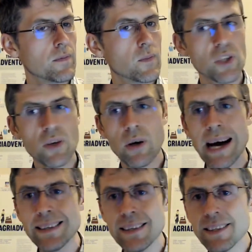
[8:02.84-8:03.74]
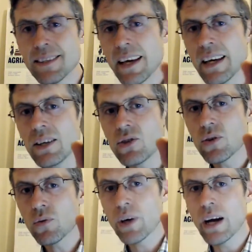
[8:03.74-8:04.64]
So at this stage,
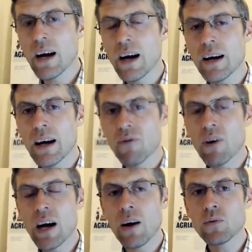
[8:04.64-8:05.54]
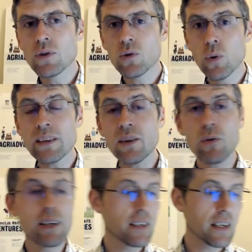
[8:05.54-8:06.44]
we are around
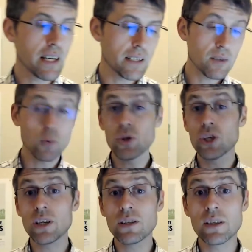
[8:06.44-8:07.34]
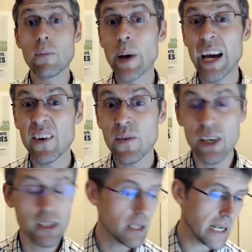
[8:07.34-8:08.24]
21 degrees, which is
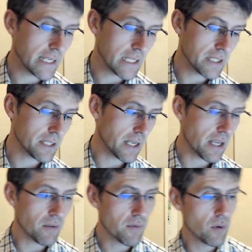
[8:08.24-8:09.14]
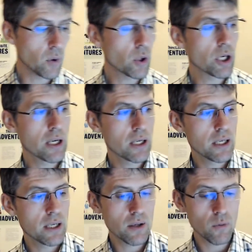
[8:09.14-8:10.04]
perfect, I can say, for
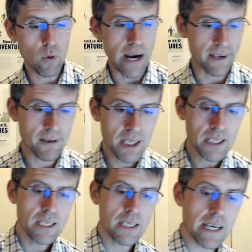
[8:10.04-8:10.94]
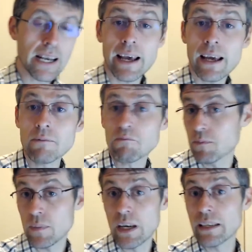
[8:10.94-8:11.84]
wine. And then
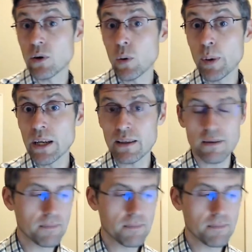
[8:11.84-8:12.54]
let's open it.